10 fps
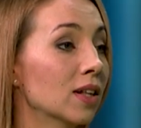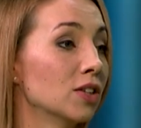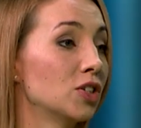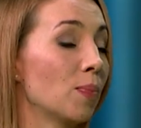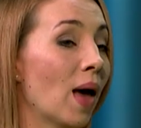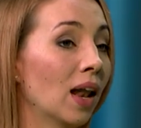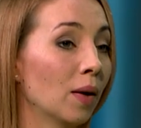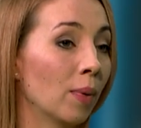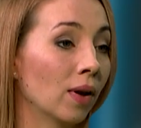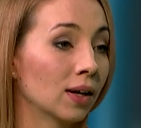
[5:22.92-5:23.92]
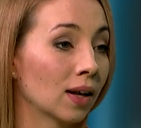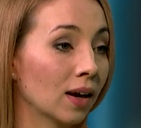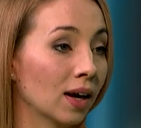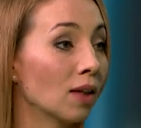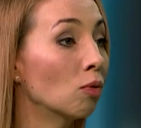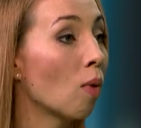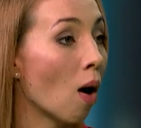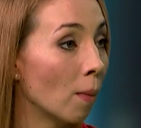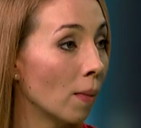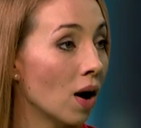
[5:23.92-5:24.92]
in Gemelli Polyclinic in
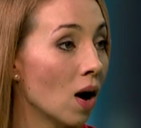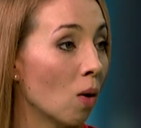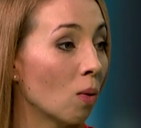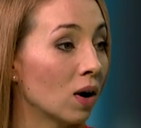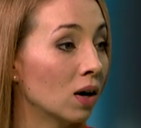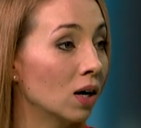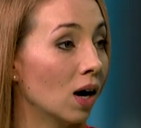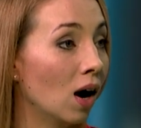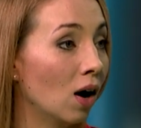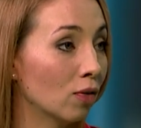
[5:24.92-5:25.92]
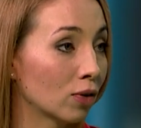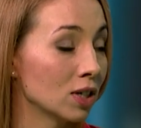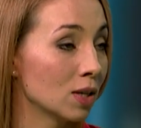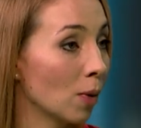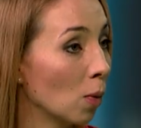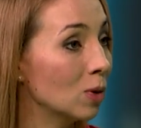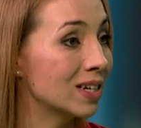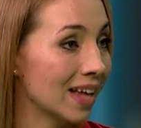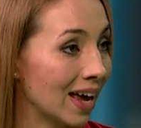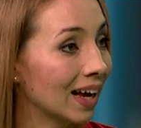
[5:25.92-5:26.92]
Rome, where uh, of course the Pope
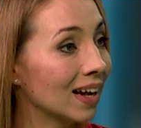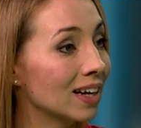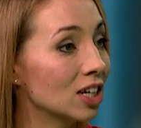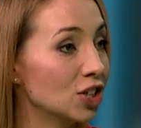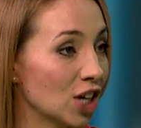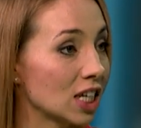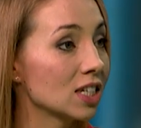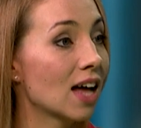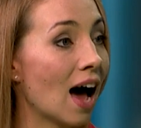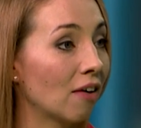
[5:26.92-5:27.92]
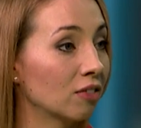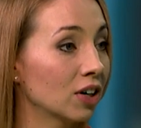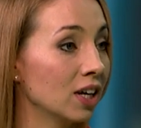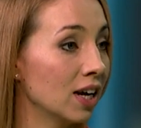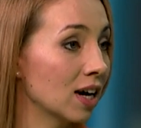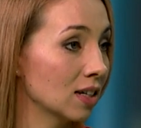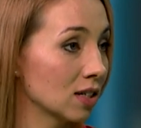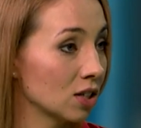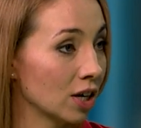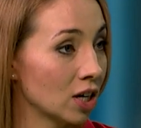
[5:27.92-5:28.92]
was taken just after the
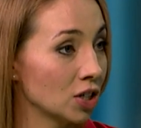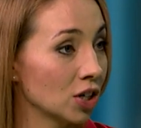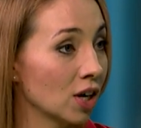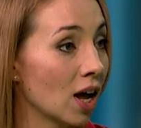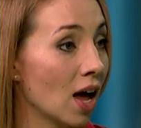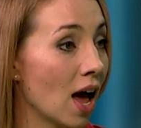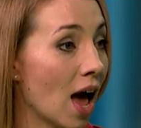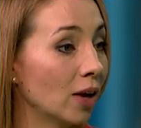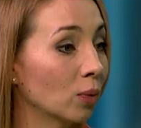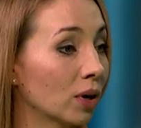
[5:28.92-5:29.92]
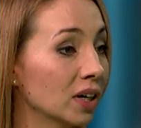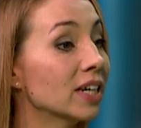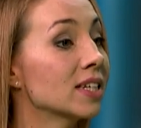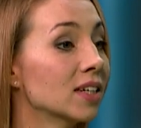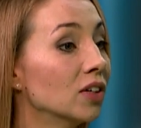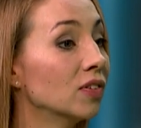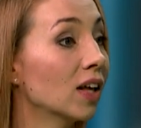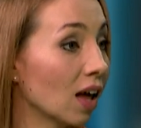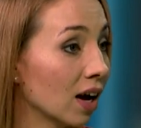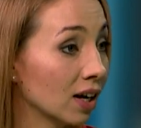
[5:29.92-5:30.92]
assassination, and where they served
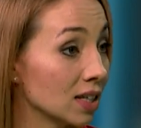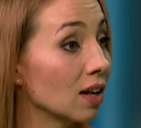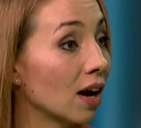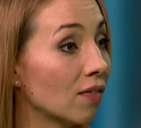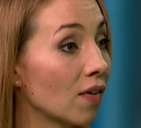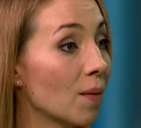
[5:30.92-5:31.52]
li his life.